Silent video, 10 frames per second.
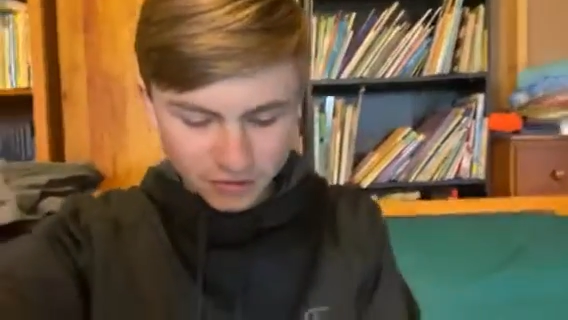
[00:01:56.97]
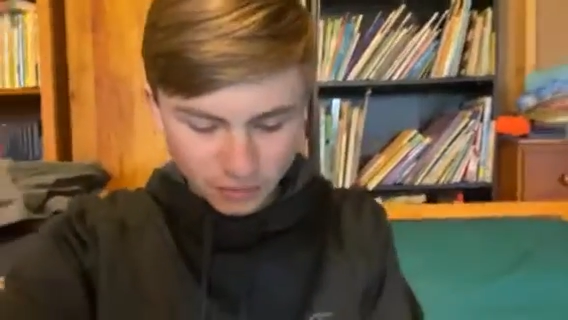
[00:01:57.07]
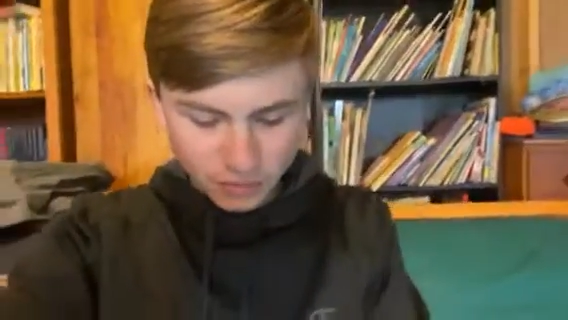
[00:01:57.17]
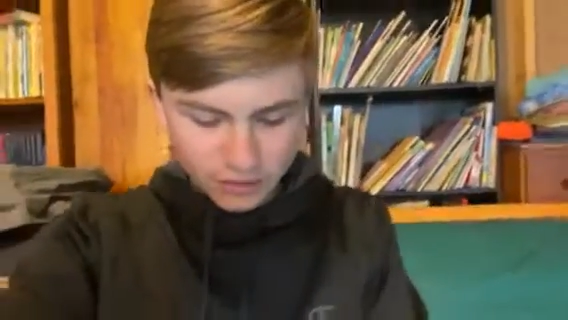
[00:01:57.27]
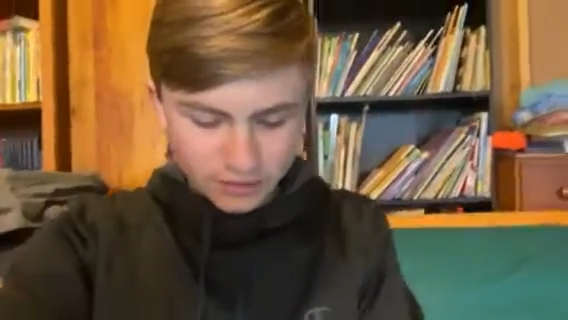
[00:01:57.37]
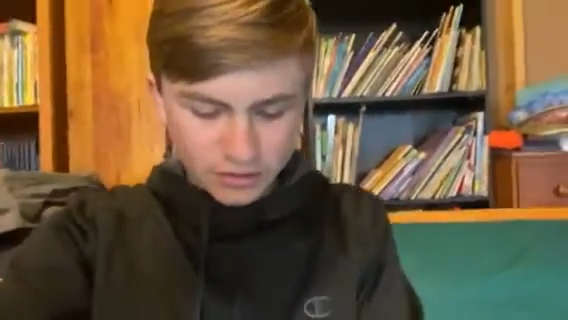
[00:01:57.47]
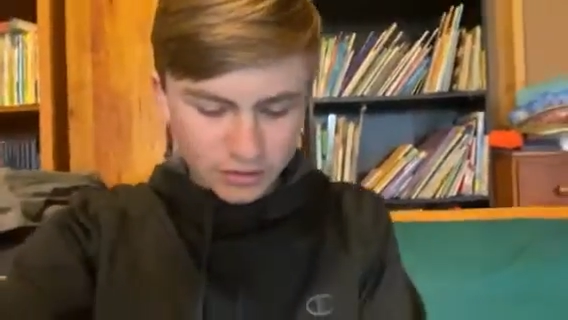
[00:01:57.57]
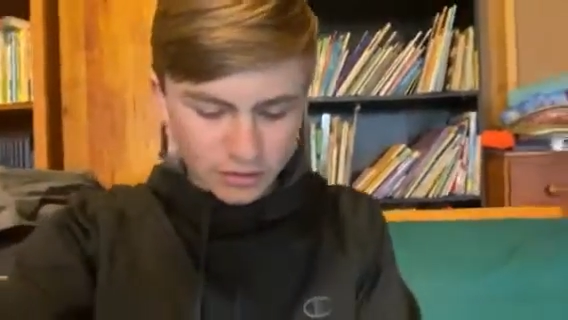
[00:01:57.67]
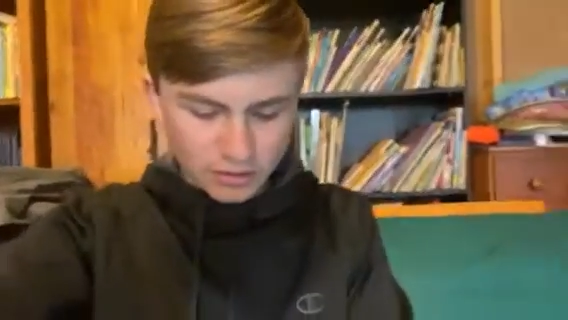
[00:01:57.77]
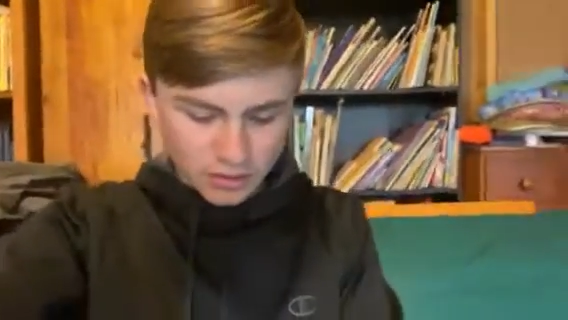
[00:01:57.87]
a white
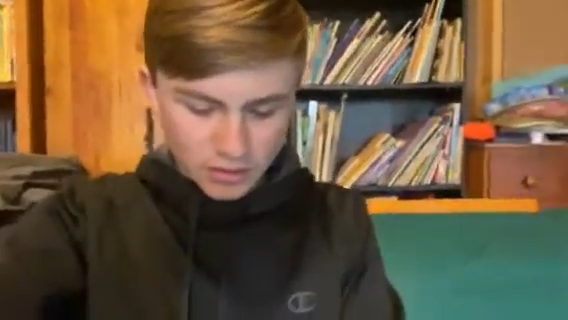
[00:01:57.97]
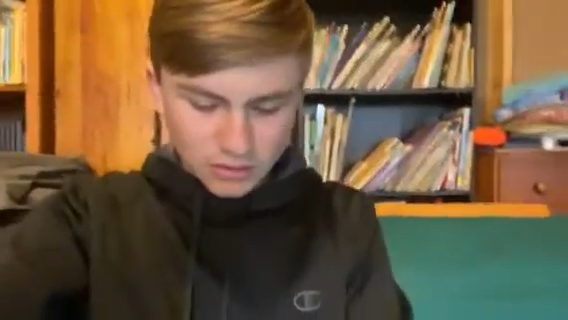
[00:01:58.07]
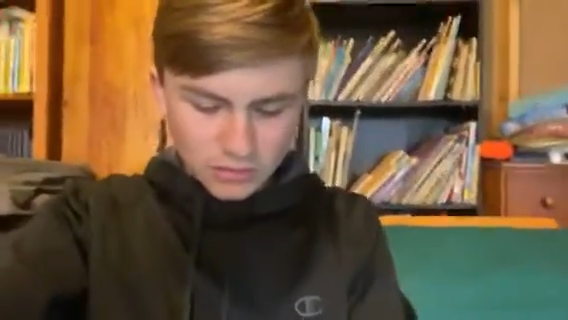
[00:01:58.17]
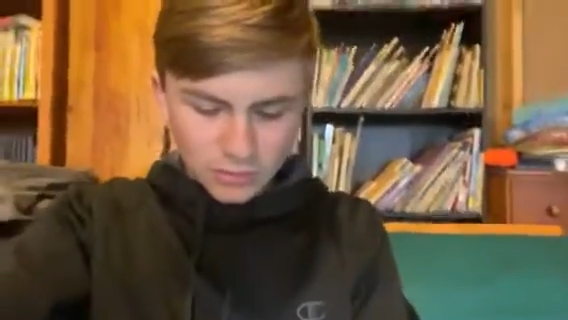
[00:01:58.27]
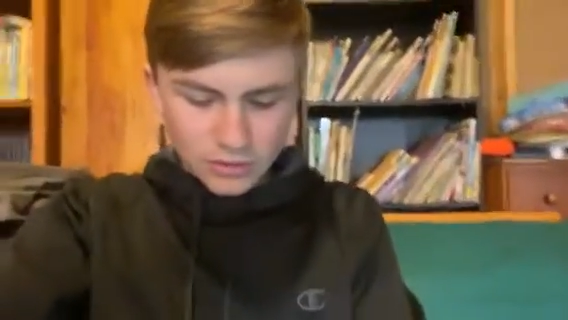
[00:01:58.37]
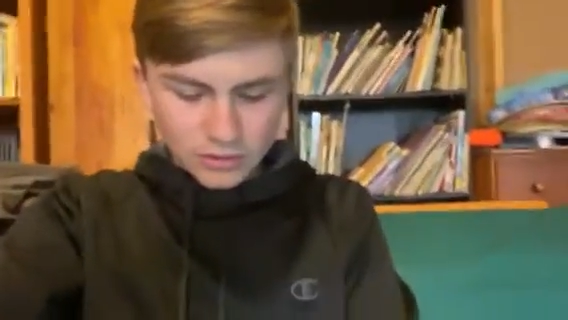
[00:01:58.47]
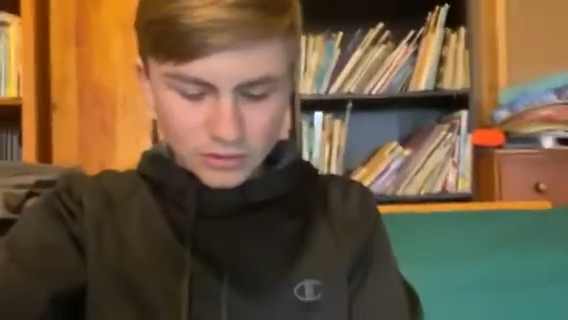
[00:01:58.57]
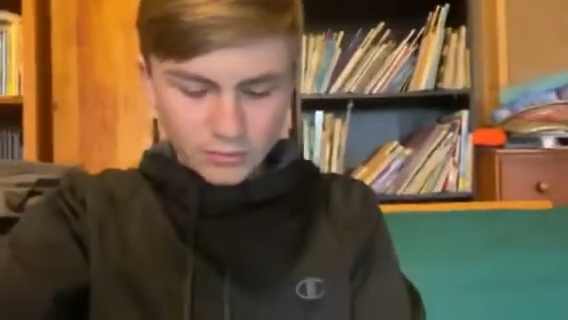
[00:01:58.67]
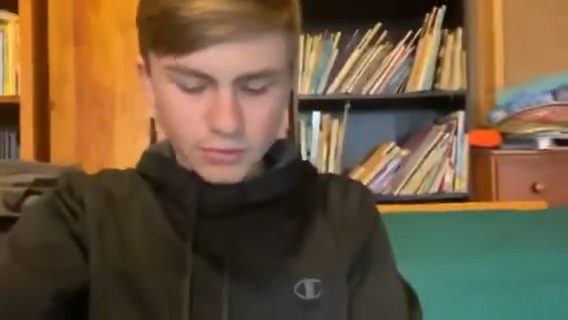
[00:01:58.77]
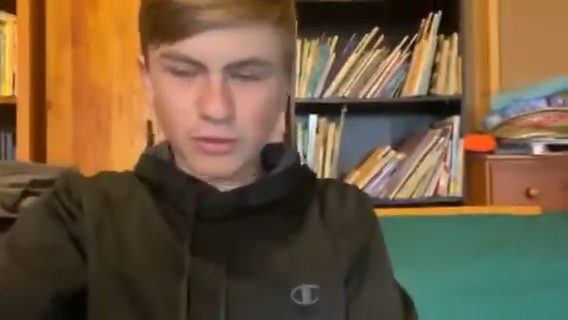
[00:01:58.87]
skirt with
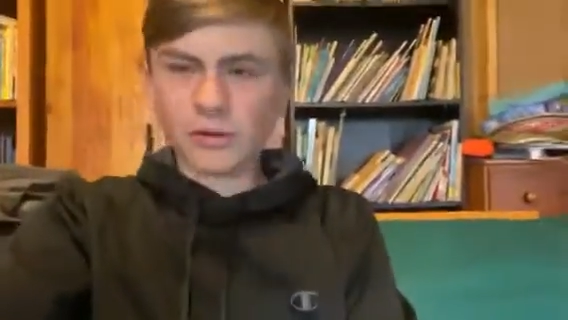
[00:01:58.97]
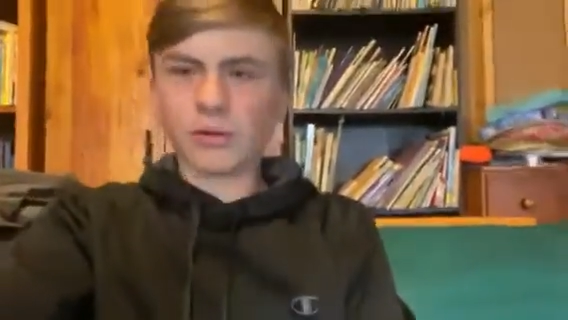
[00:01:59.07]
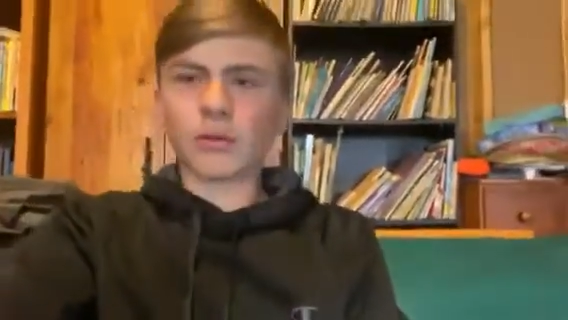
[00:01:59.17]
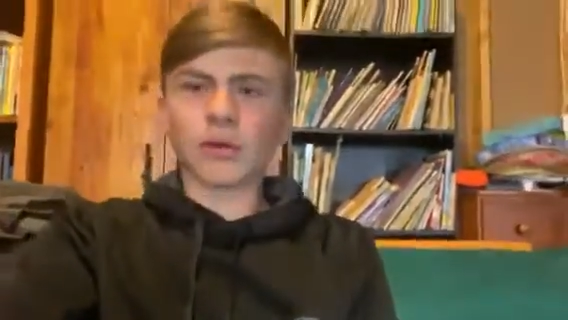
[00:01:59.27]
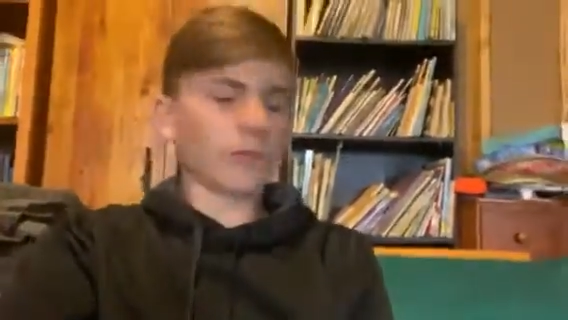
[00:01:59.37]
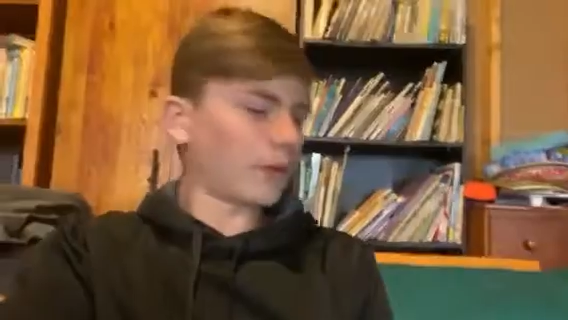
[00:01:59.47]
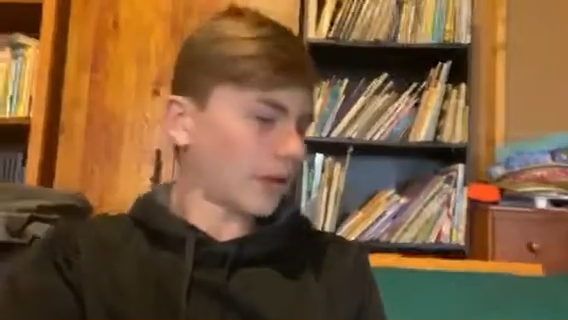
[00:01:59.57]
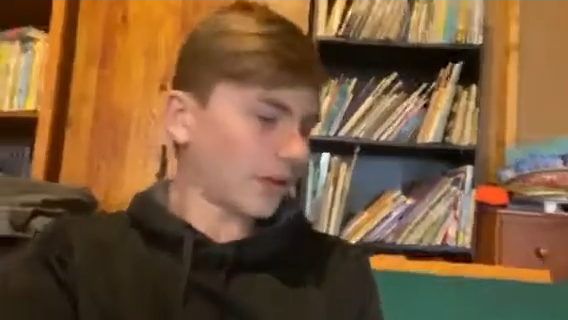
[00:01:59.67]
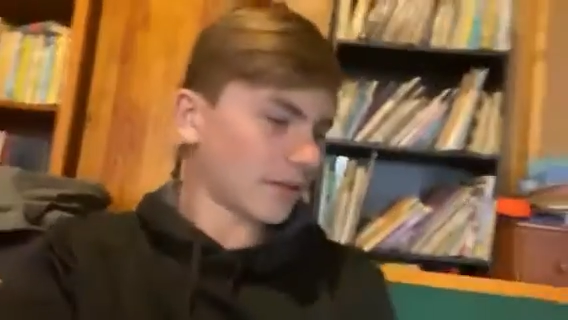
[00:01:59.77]
a pearl willow blade.